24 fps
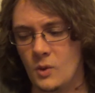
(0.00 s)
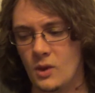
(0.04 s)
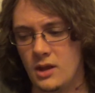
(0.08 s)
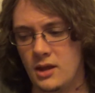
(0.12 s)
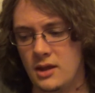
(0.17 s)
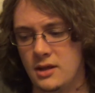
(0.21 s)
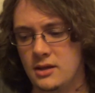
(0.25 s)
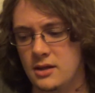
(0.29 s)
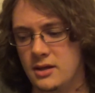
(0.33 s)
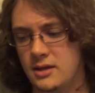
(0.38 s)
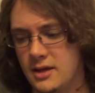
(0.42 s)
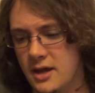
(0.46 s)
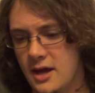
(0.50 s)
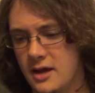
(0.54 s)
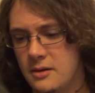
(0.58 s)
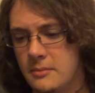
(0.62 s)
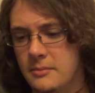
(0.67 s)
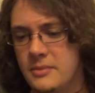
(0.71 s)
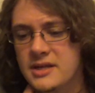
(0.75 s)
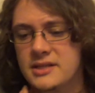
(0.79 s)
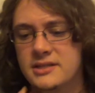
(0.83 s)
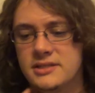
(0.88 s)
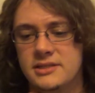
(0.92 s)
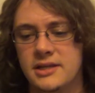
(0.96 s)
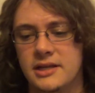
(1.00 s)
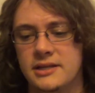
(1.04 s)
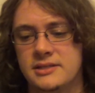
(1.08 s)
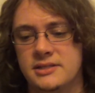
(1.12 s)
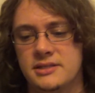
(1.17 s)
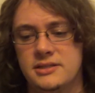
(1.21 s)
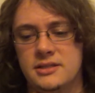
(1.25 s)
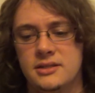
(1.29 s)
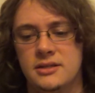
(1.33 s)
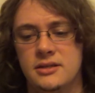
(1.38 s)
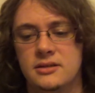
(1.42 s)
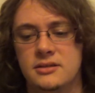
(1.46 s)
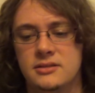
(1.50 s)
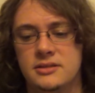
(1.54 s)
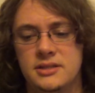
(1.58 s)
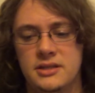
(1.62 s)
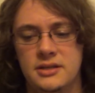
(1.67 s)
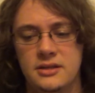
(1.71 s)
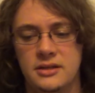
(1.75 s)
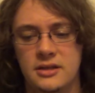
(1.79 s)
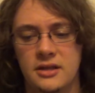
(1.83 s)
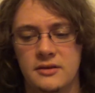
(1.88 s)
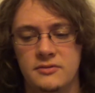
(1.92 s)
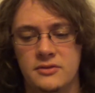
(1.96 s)
it kind of makes sense to
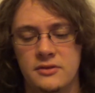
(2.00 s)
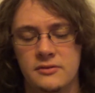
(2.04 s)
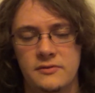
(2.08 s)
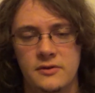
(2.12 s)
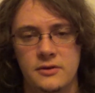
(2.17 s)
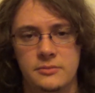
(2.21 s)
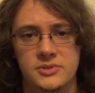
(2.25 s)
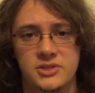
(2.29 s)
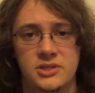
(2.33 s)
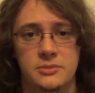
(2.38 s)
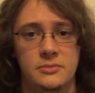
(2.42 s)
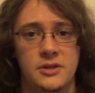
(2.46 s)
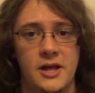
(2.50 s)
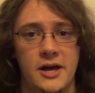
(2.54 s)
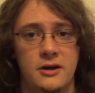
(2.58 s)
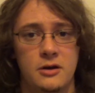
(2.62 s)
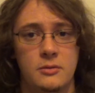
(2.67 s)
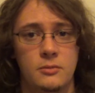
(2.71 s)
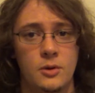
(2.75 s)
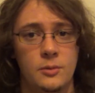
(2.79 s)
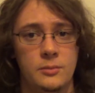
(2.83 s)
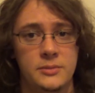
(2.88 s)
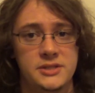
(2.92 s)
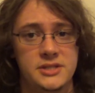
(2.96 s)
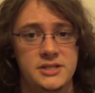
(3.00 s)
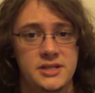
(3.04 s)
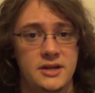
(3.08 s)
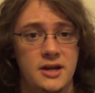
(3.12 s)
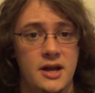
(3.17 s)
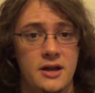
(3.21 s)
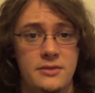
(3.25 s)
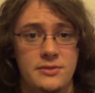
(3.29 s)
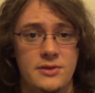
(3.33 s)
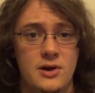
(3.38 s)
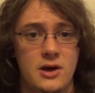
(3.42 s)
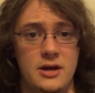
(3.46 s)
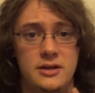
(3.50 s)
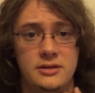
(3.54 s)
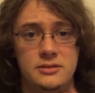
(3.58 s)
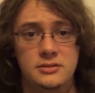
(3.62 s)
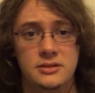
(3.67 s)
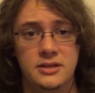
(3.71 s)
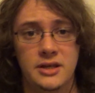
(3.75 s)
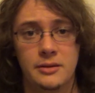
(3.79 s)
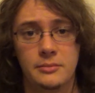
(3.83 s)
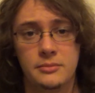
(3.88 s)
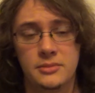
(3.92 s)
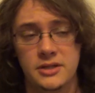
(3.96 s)
give the film some lighter moments, and I thought
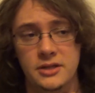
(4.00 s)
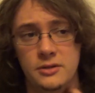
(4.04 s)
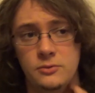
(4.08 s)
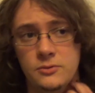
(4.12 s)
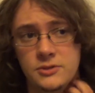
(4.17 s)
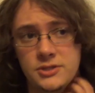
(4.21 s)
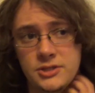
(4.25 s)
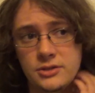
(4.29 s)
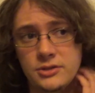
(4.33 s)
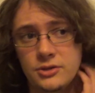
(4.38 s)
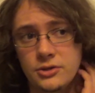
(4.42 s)
Gimli was a